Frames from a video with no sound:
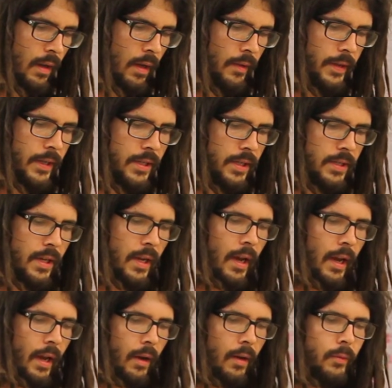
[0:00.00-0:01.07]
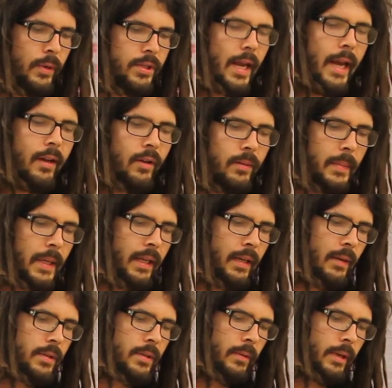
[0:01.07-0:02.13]
This is recycled meat. It
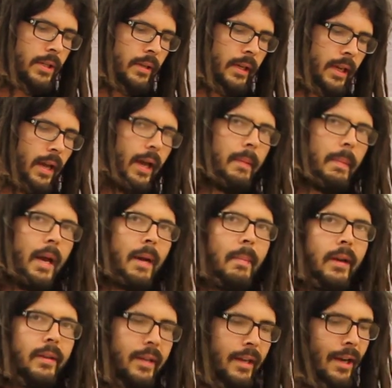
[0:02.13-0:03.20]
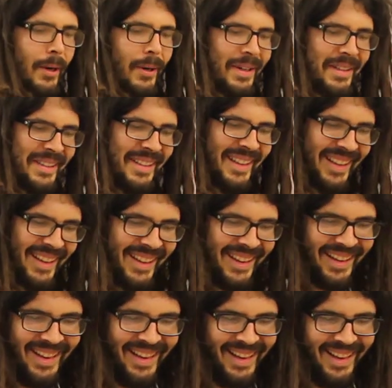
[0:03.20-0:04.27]
was originally cut about a month ago
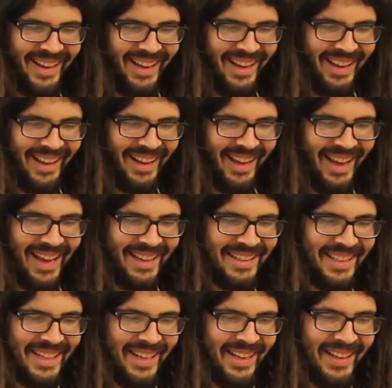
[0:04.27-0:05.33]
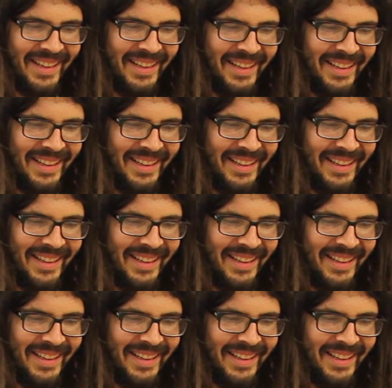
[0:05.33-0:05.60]
at the